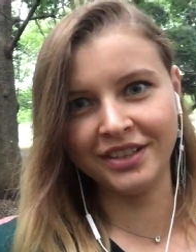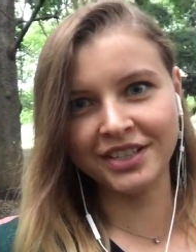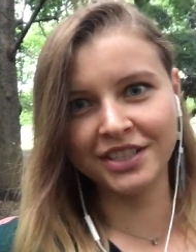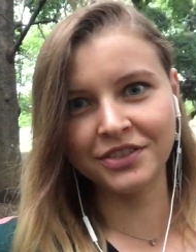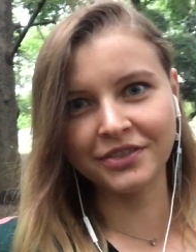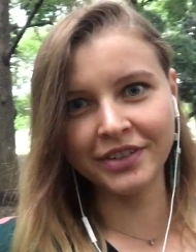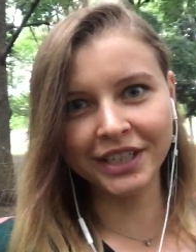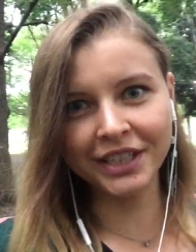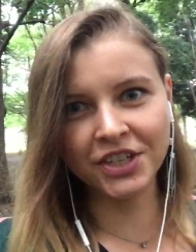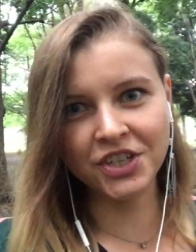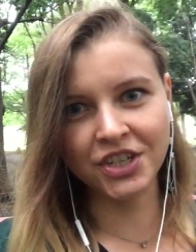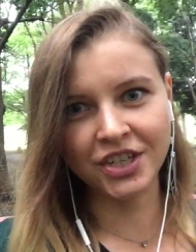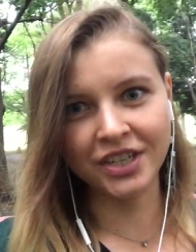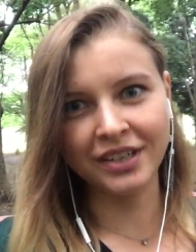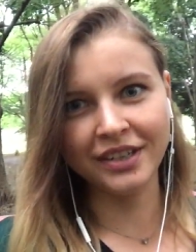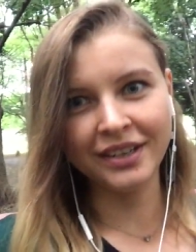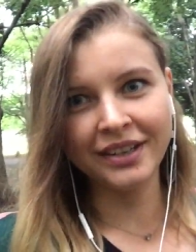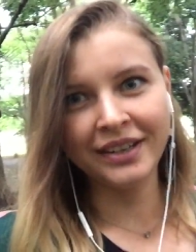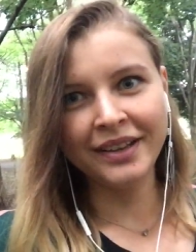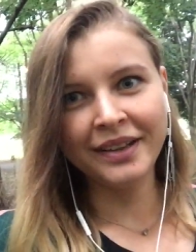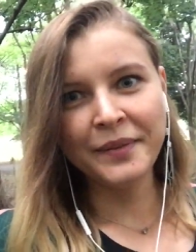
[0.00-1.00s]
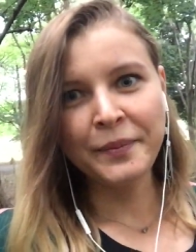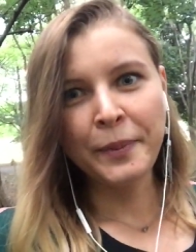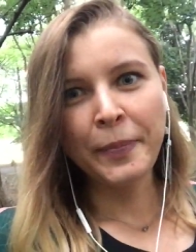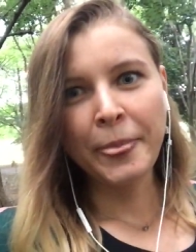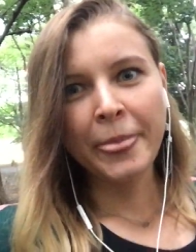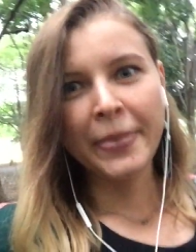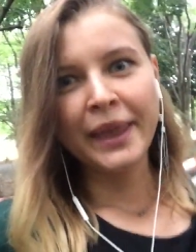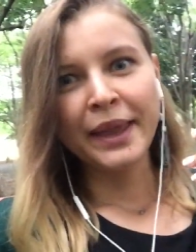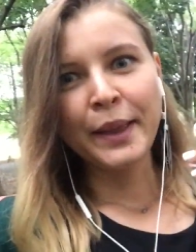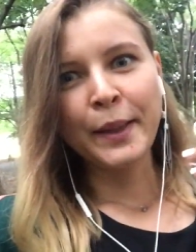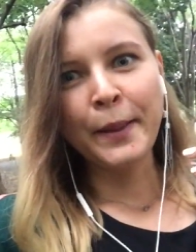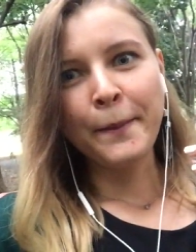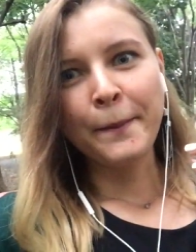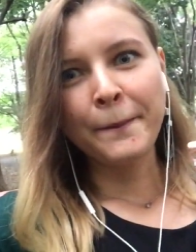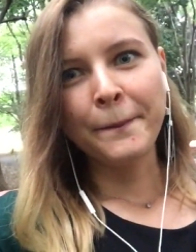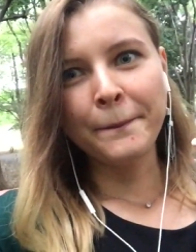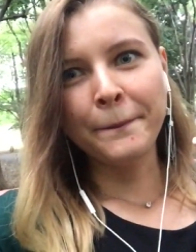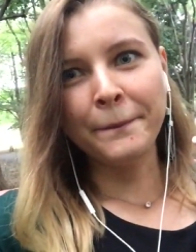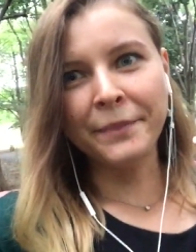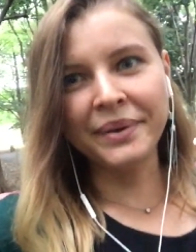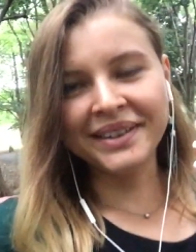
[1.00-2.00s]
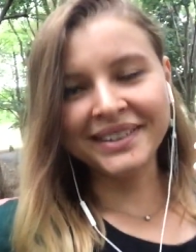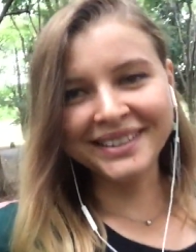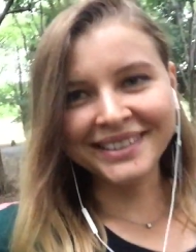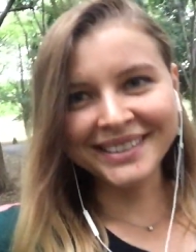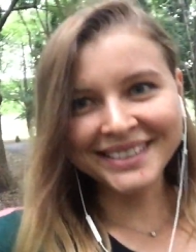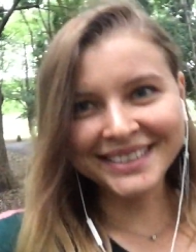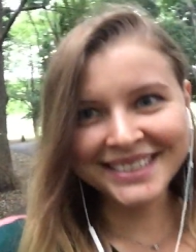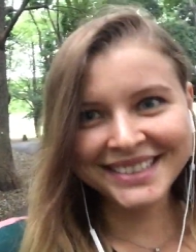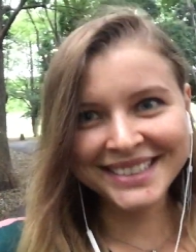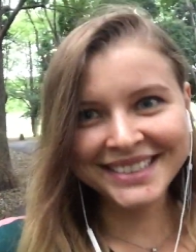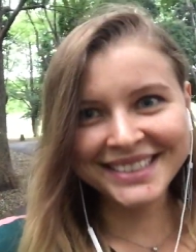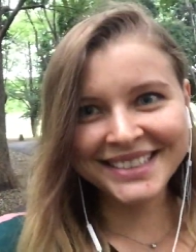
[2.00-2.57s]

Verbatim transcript: the strategy. But